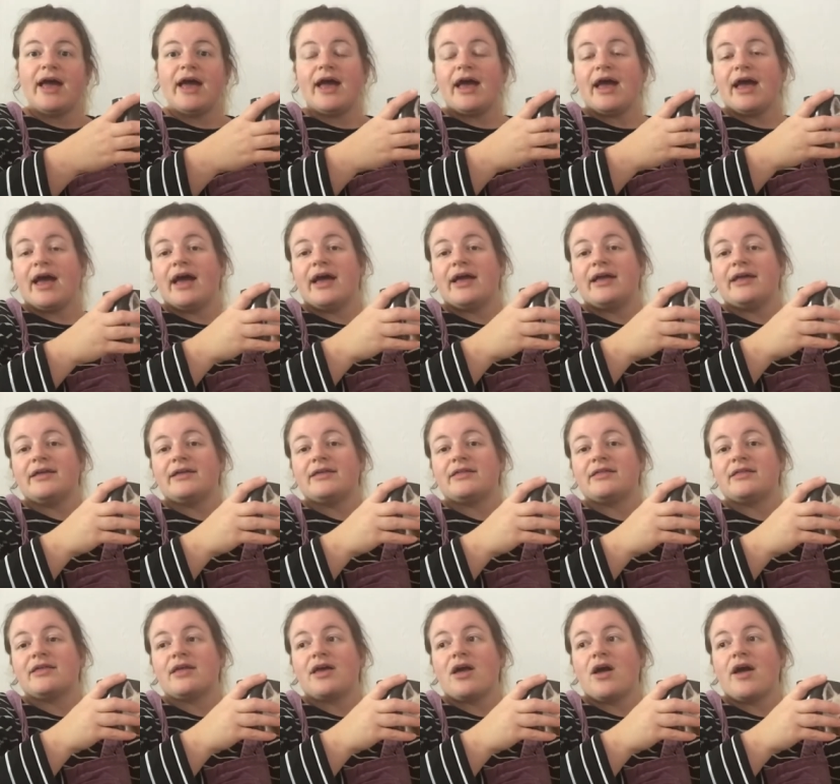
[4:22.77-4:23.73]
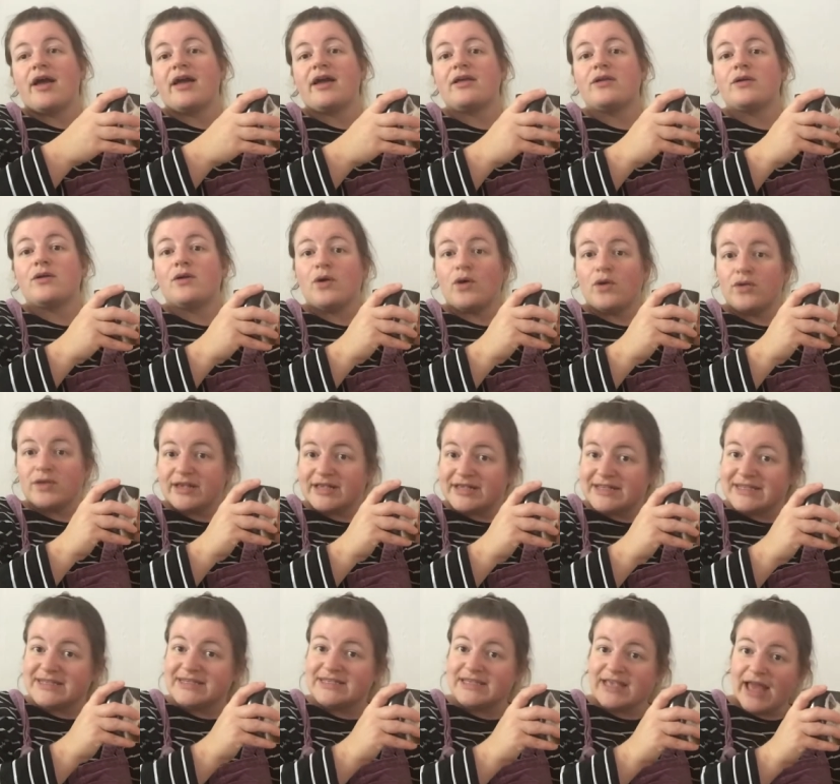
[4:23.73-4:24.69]
and I can
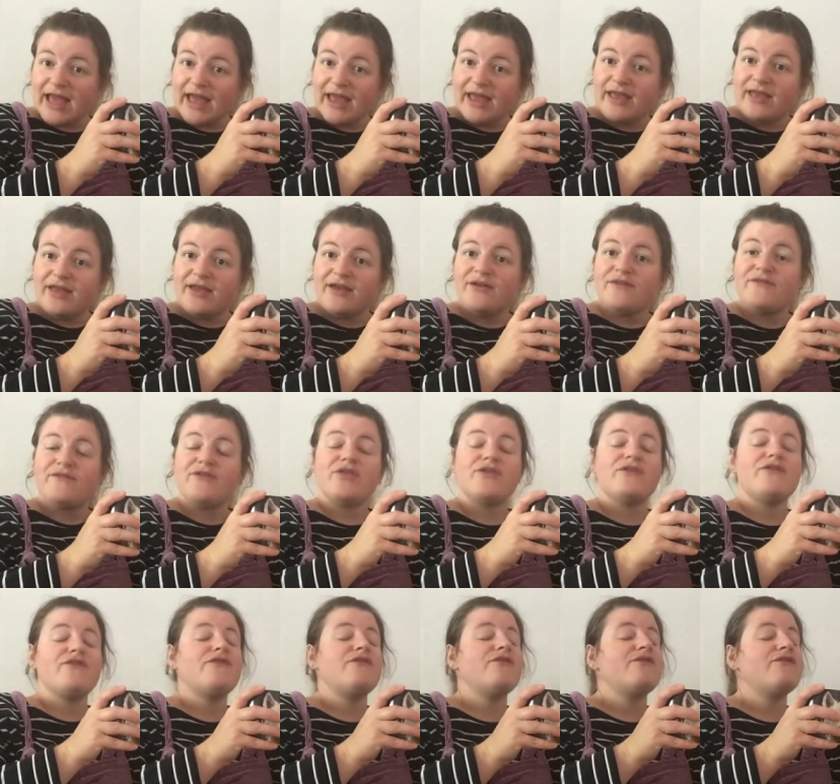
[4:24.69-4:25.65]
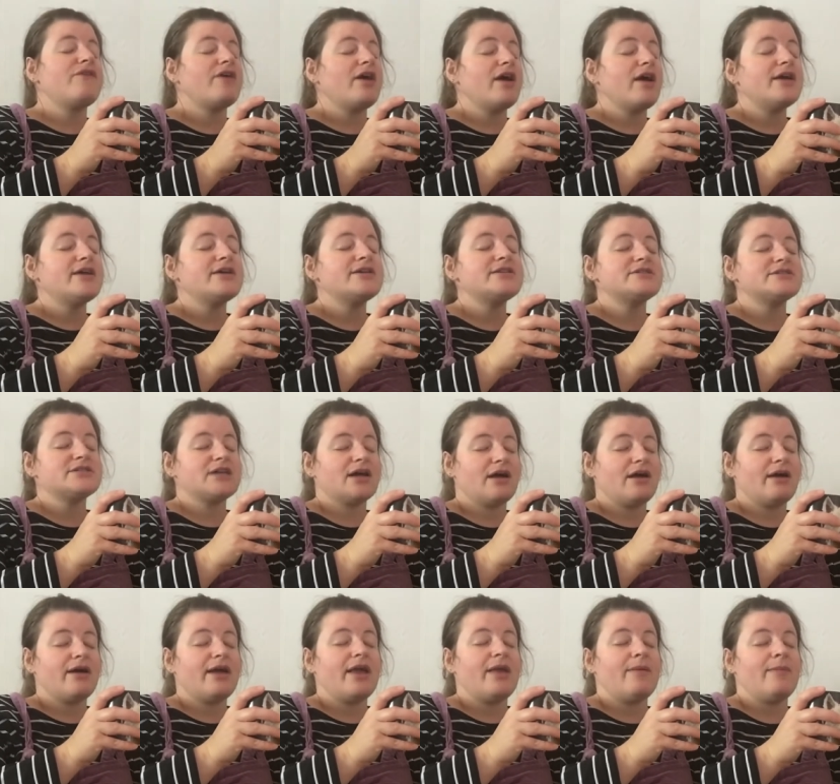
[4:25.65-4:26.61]
honestly say for the first
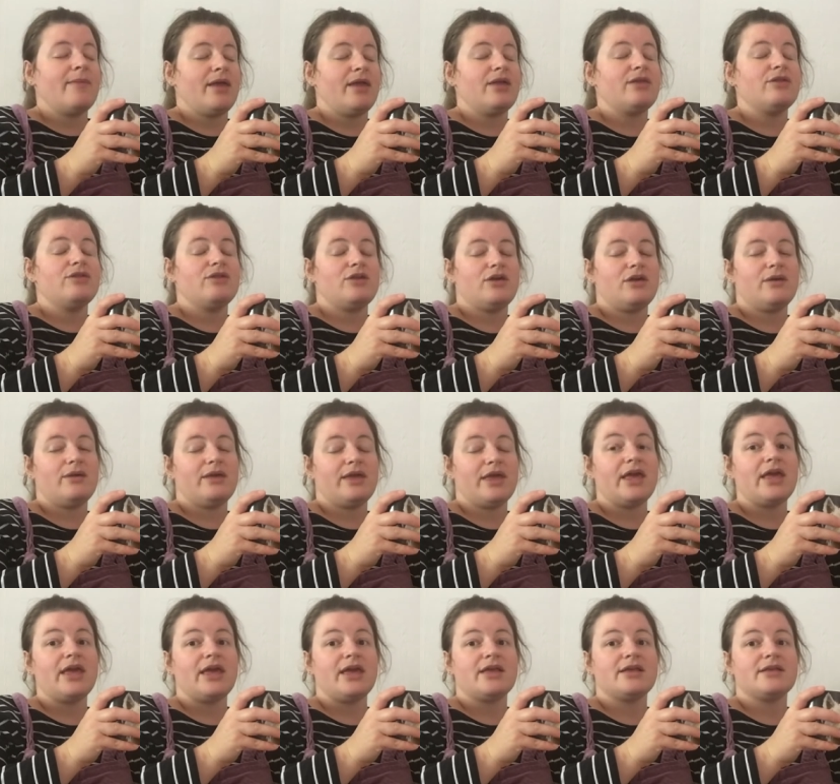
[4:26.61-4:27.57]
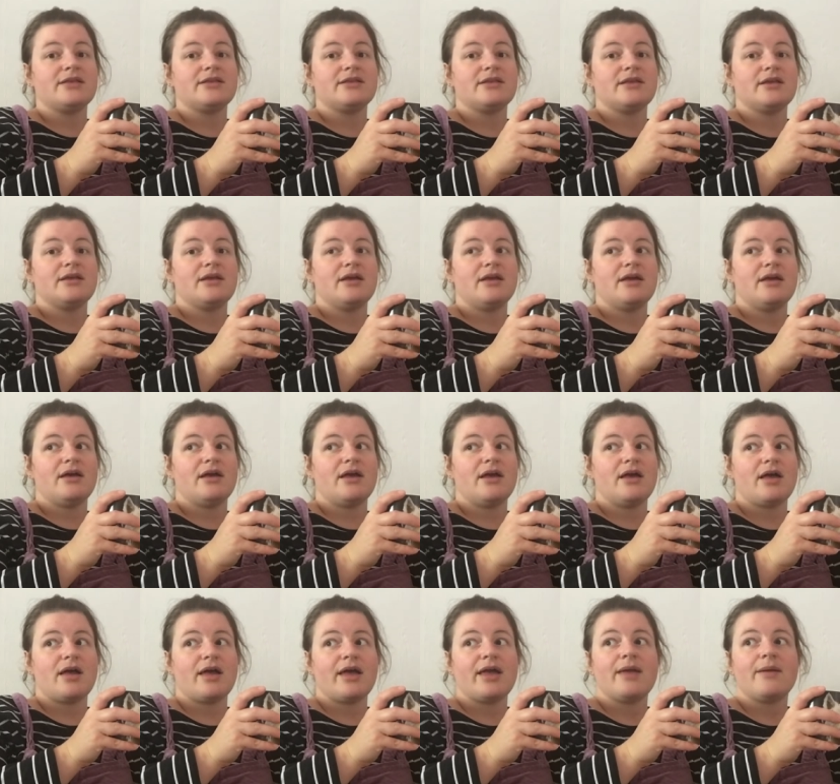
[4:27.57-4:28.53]
time in two years,
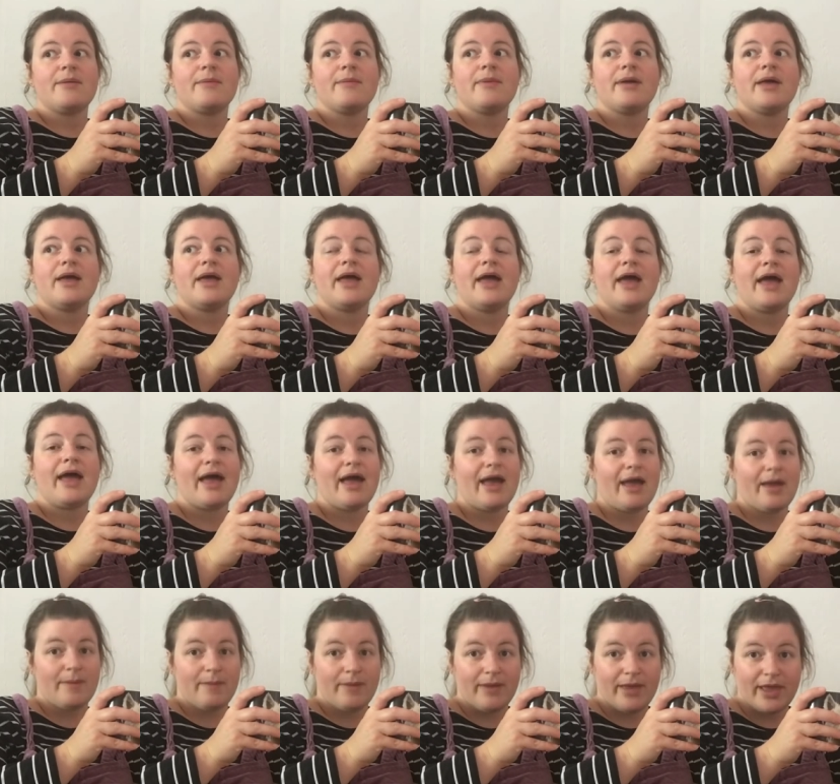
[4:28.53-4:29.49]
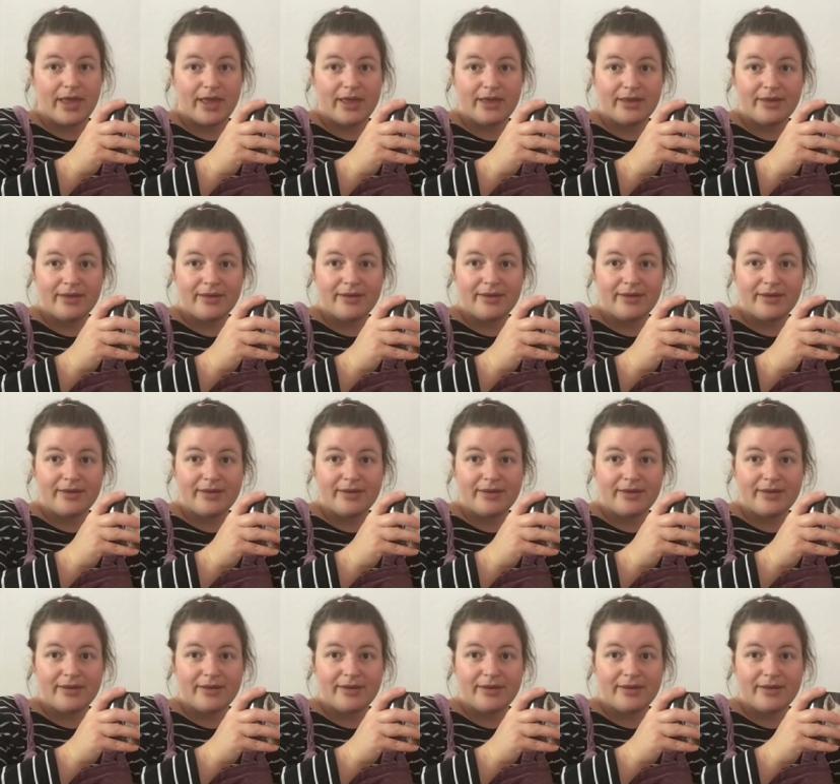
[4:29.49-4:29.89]
I am happy.